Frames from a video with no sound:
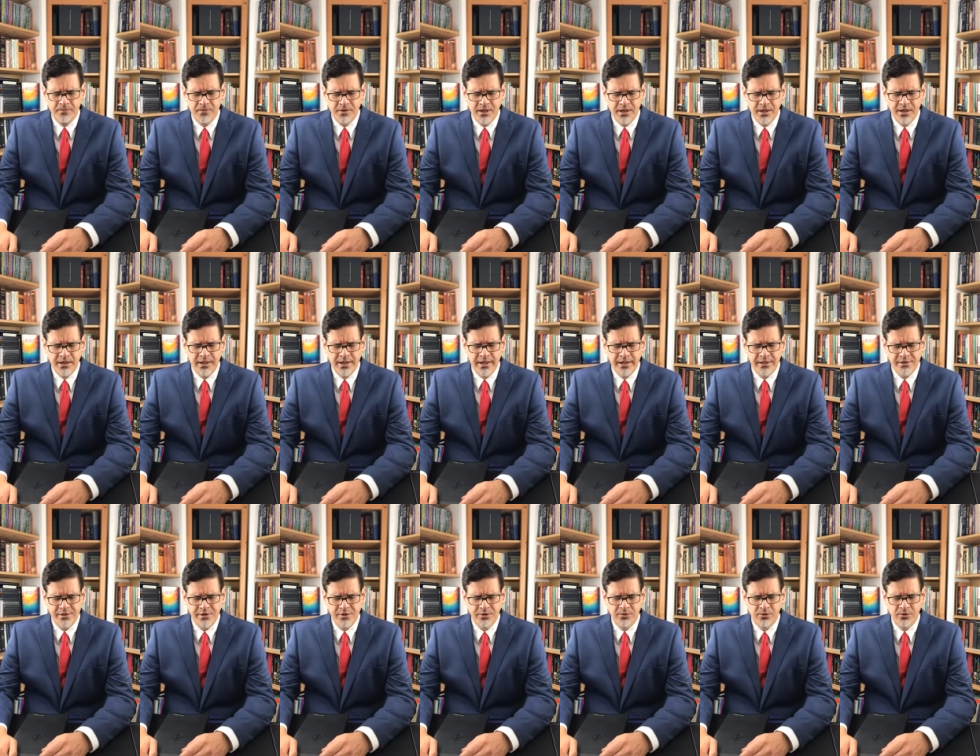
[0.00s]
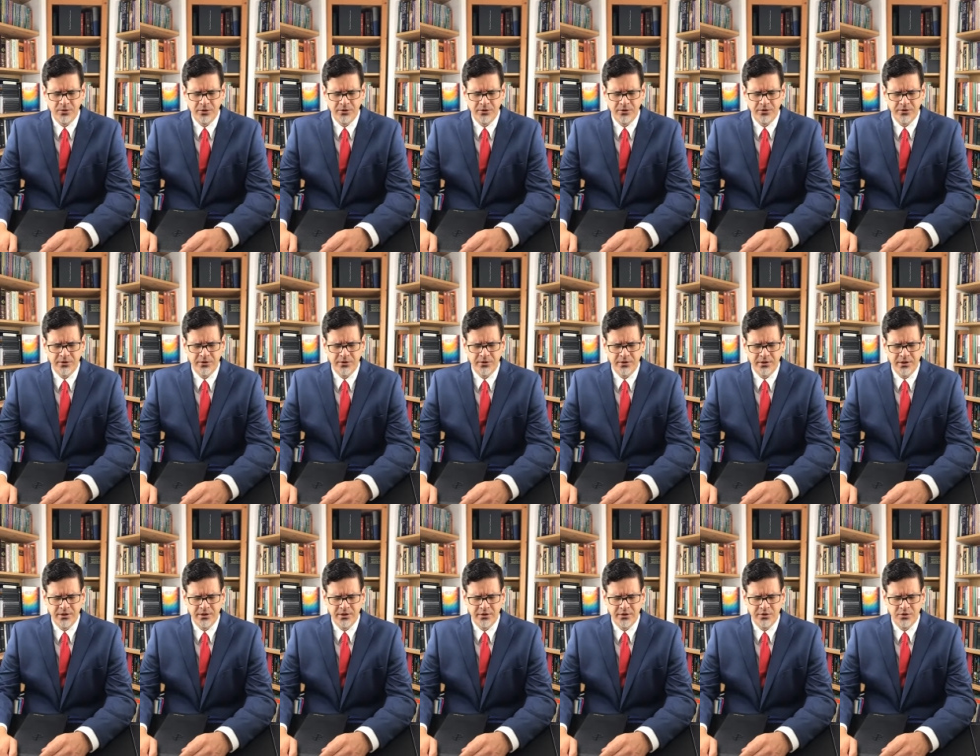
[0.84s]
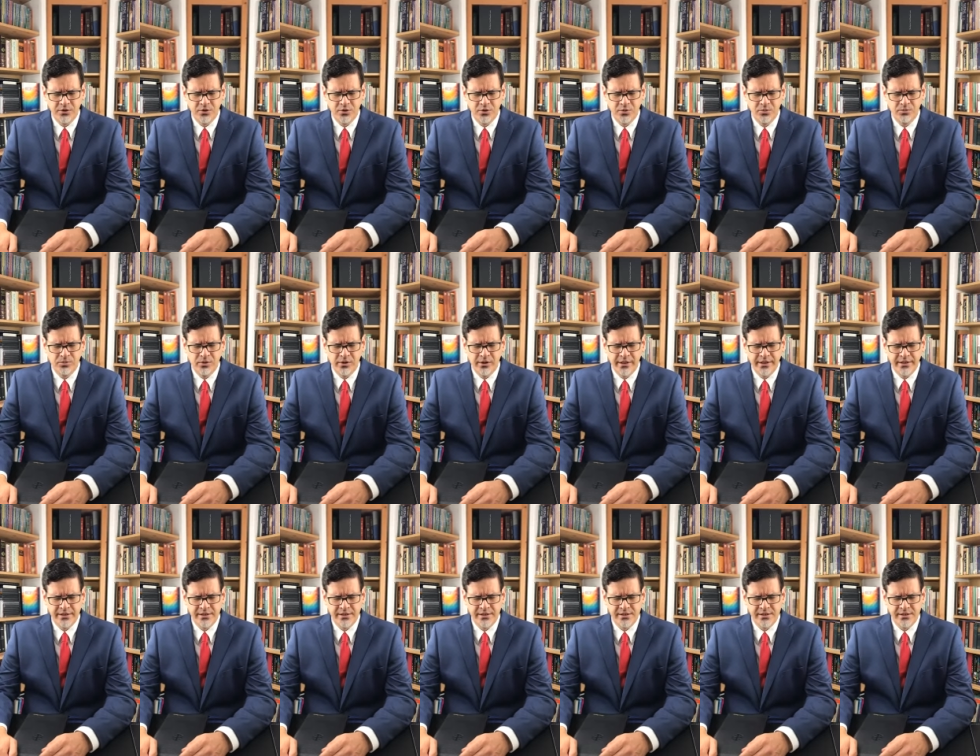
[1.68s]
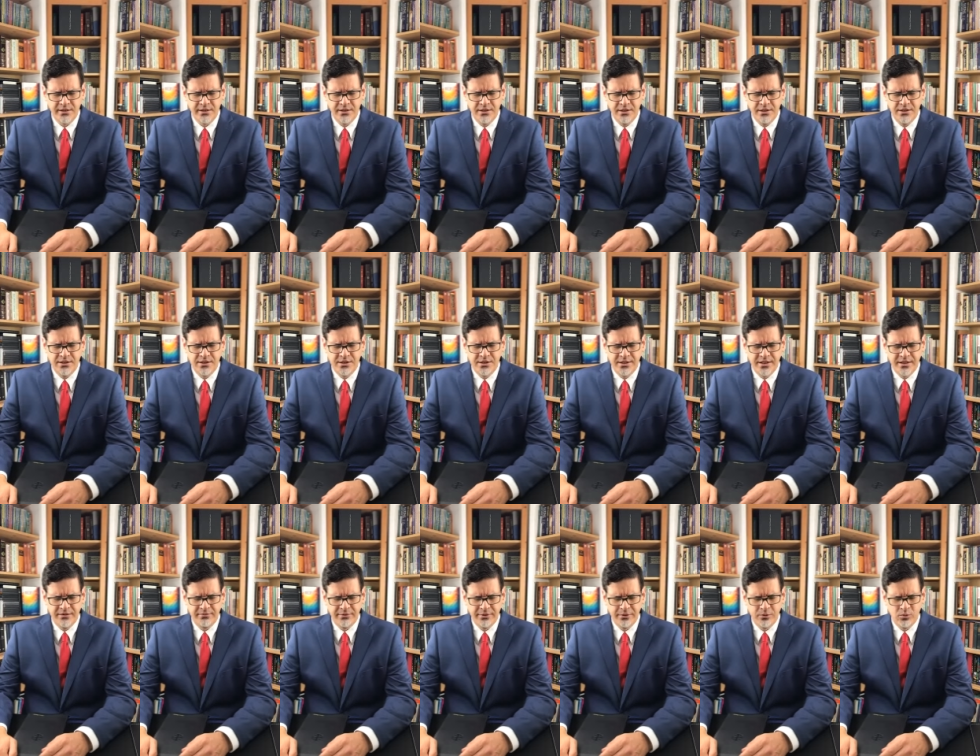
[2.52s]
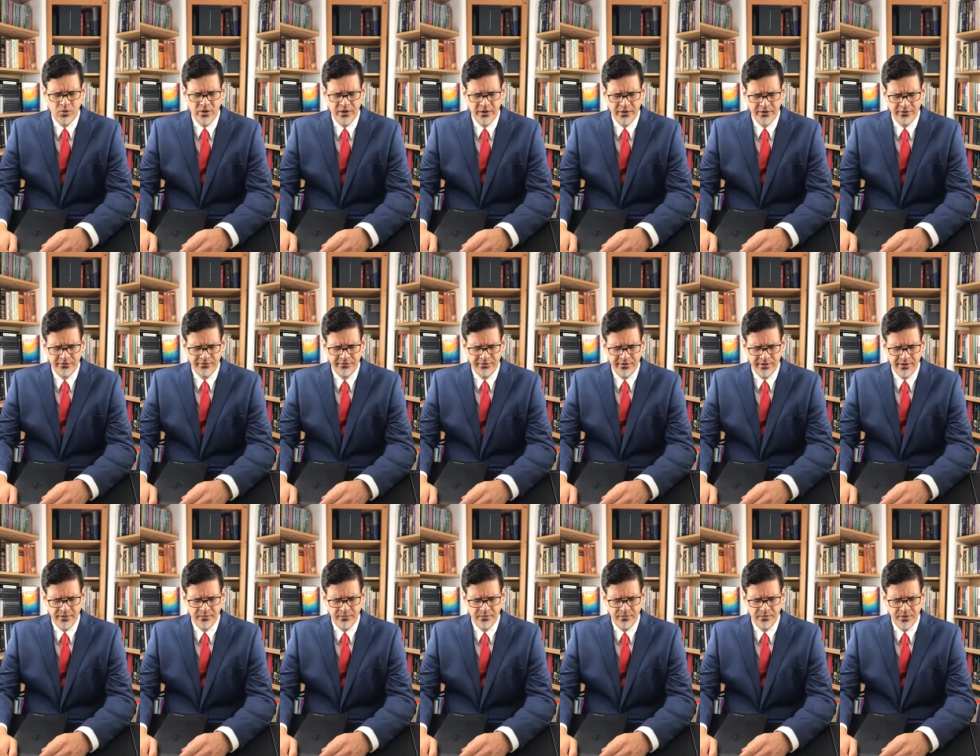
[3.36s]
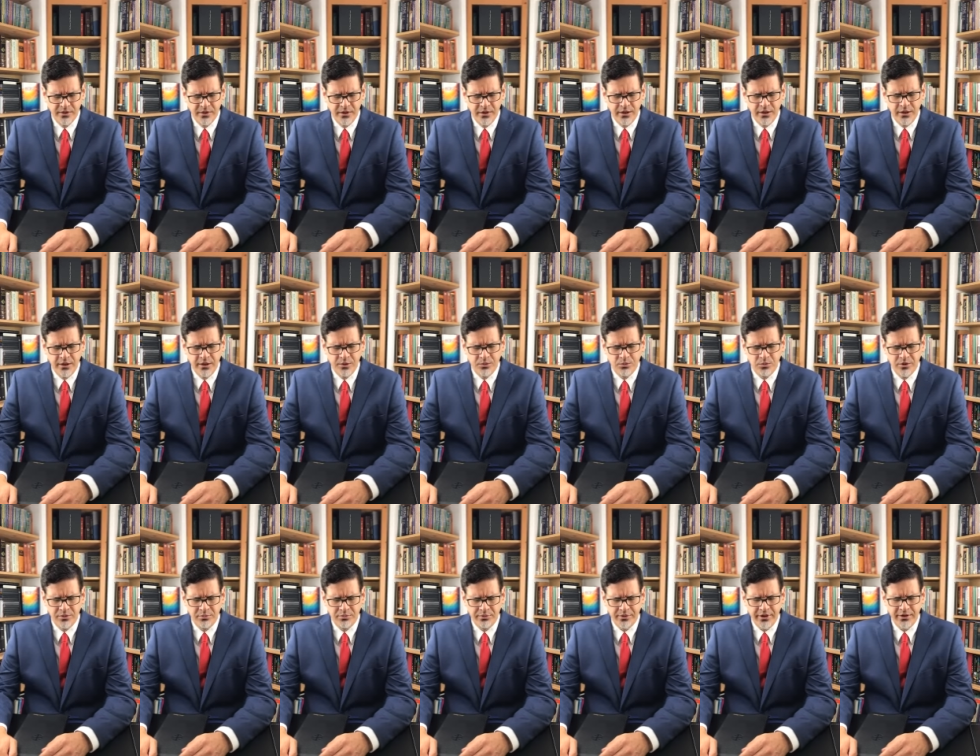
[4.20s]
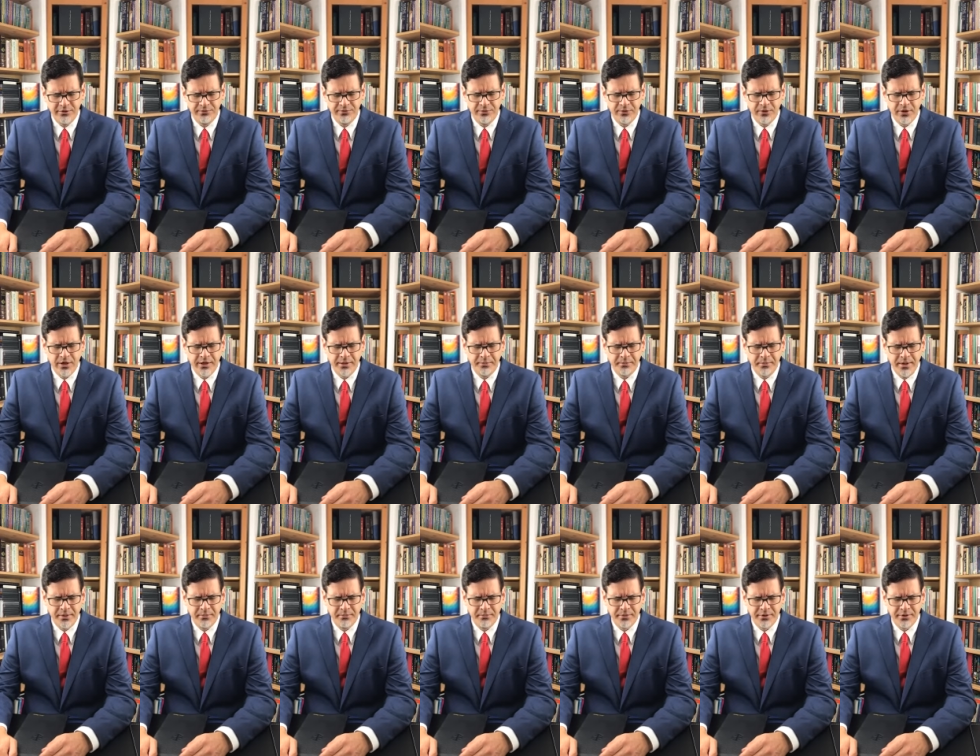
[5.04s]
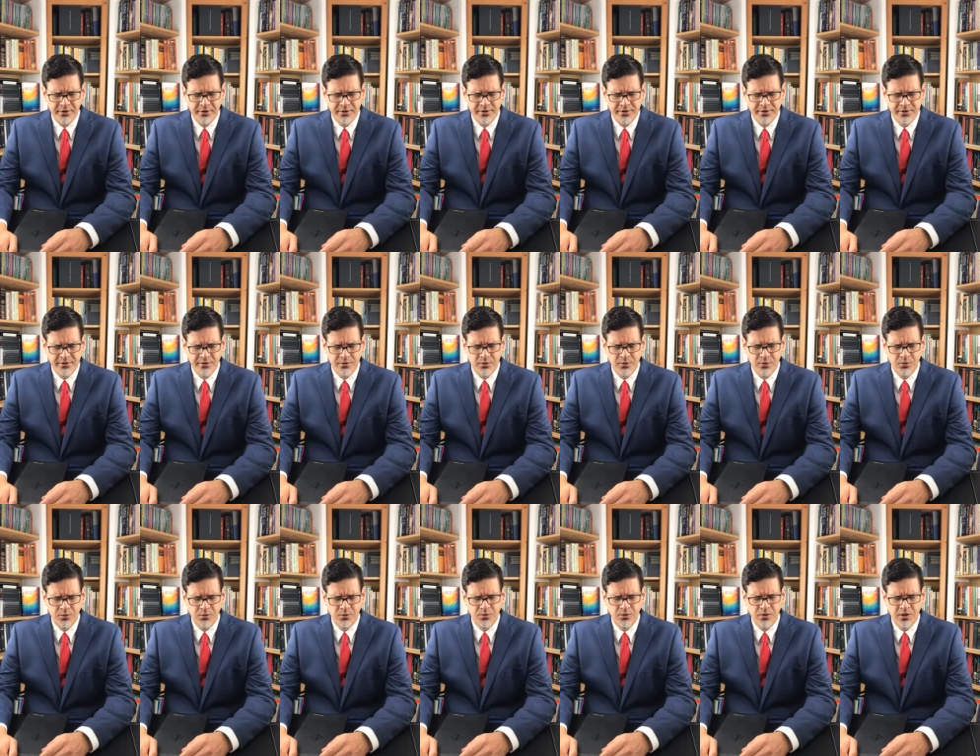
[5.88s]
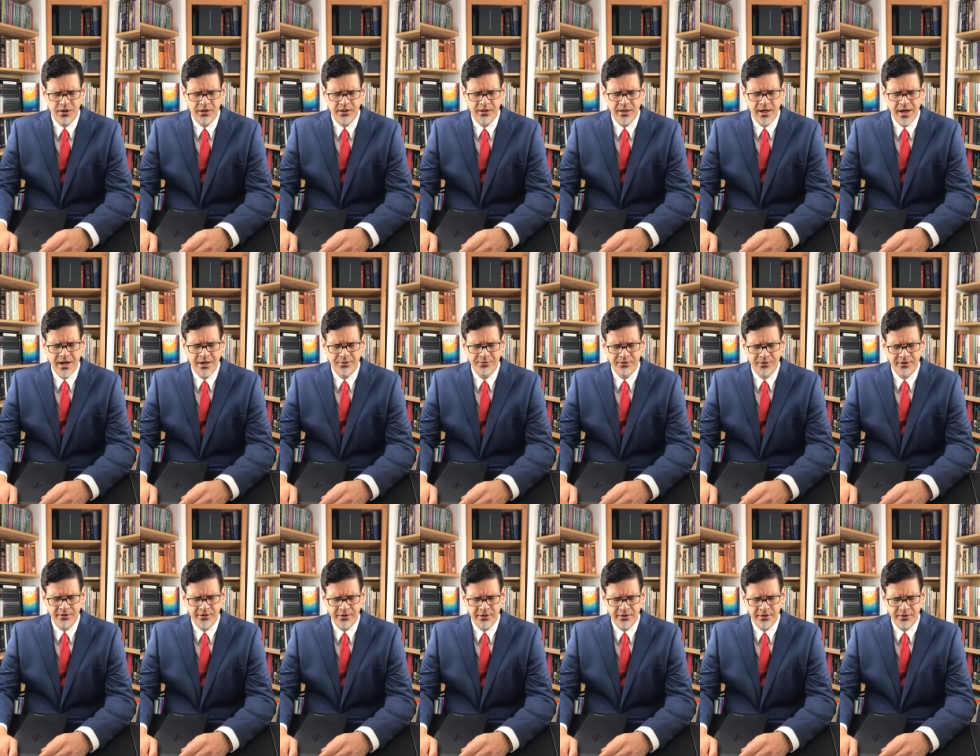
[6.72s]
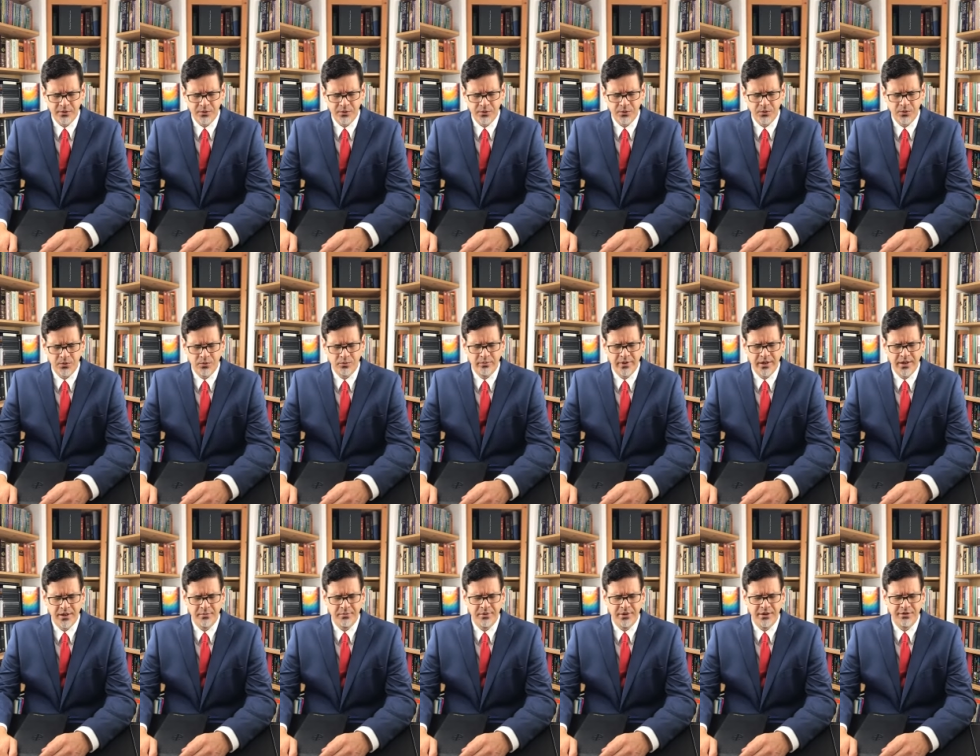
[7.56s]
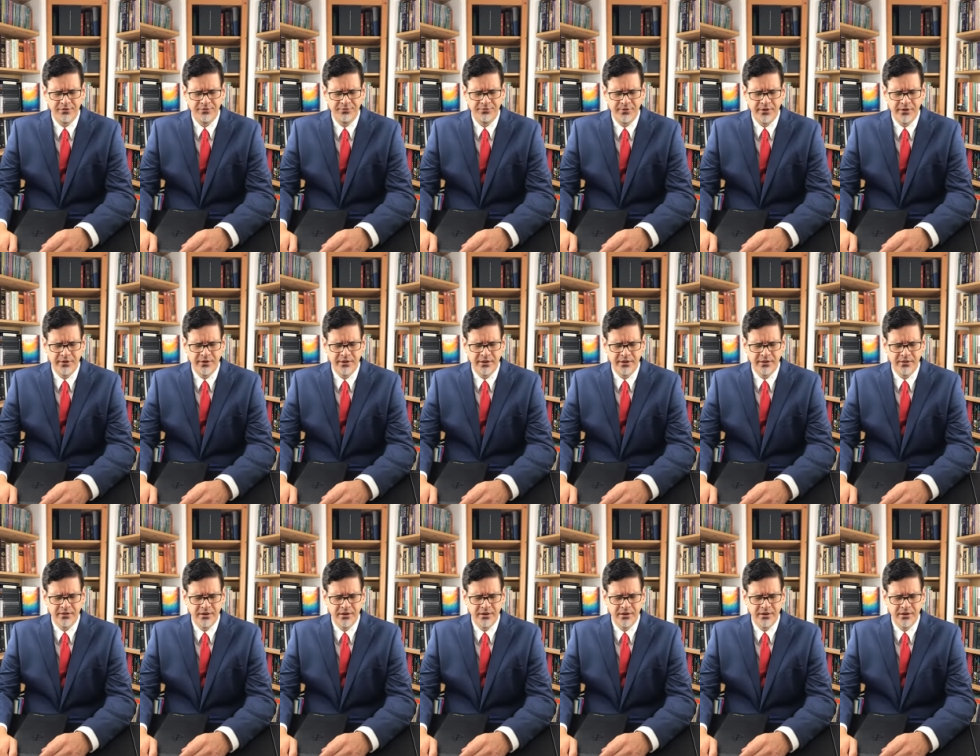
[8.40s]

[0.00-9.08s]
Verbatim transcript: I ask you, Lord, to continue to bless each and every one of them we pray for our members who are out there who may be feeling